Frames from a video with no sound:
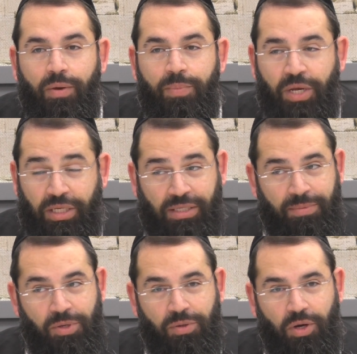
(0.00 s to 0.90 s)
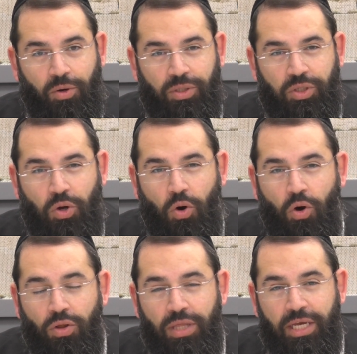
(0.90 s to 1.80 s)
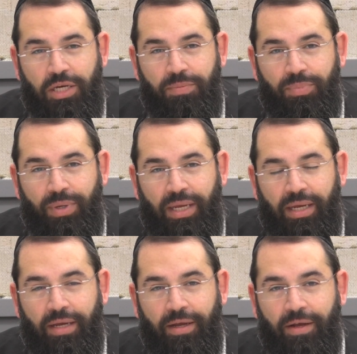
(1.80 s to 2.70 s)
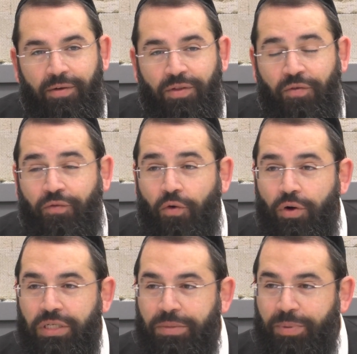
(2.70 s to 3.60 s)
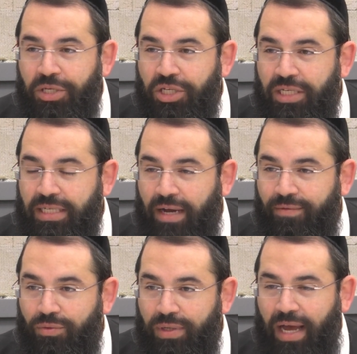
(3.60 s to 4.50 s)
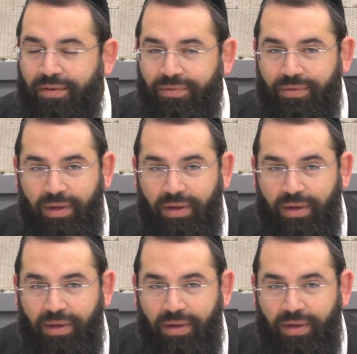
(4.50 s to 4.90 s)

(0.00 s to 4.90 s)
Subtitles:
Because Rabbi Yehuda holds you only could bring the 4 species of lulav,